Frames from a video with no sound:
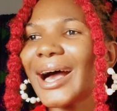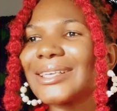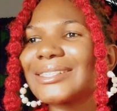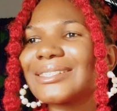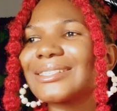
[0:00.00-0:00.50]

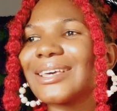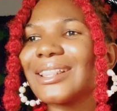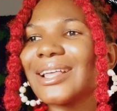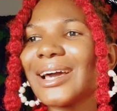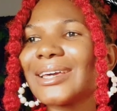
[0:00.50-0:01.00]
as
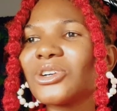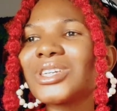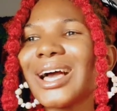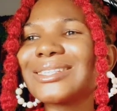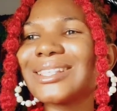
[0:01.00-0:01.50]
a line?
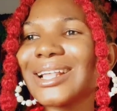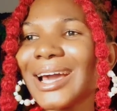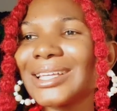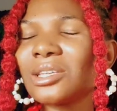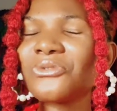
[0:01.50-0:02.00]
Okay, as
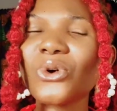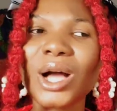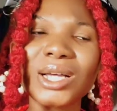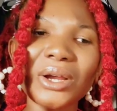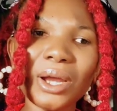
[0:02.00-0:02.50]
lining for
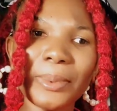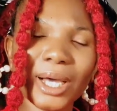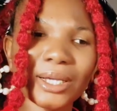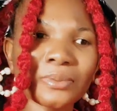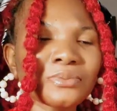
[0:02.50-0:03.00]
Ankara
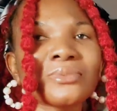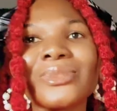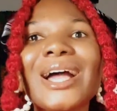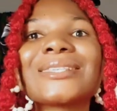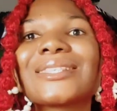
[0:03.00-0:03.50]
bag.
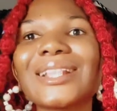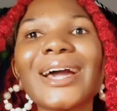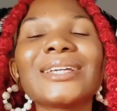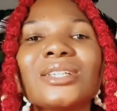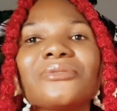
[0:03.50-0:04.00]
As
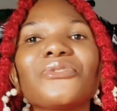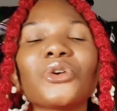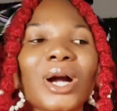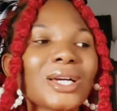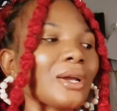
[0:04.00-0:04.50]
lining
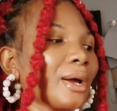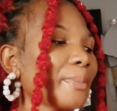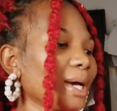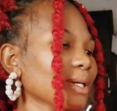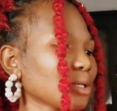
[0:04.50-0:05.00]
for your
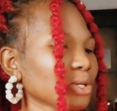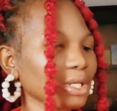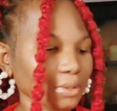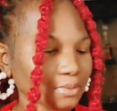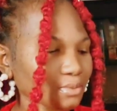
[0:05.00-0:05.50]
Ankara bag.
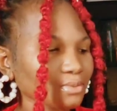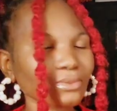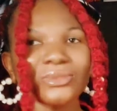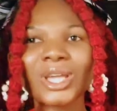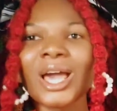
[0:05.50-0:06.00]
Okay.
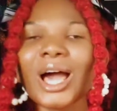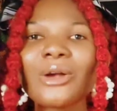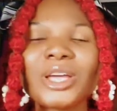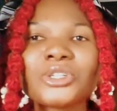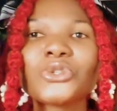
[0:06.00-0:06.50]

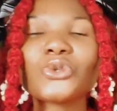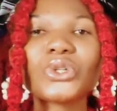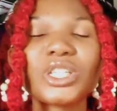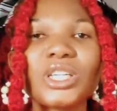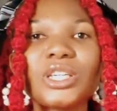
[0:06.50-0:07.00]
I already
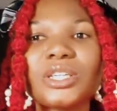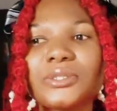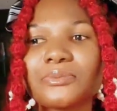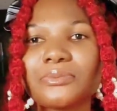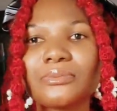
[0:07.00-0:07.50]
took
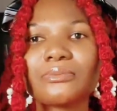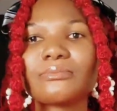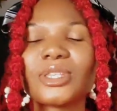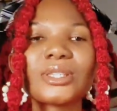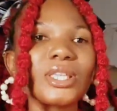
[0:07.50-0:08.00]
the
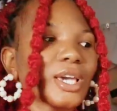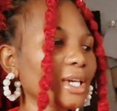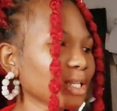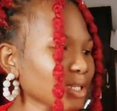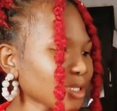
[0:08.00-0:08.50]

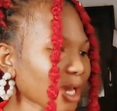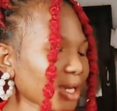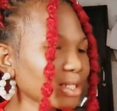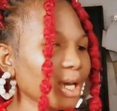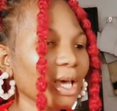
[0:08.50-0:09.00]
stay
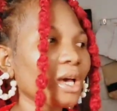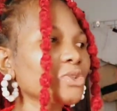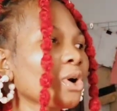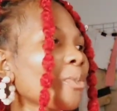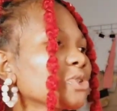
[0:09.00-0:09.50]
inside.
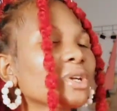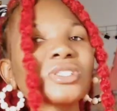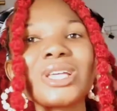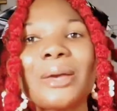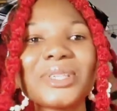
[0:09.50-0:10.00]
So most
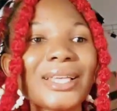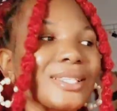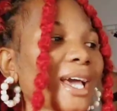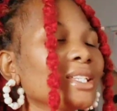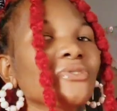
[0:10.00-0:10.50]
of the times
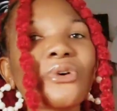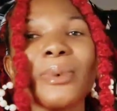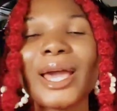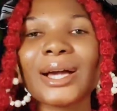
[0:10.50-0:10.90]
as lining for my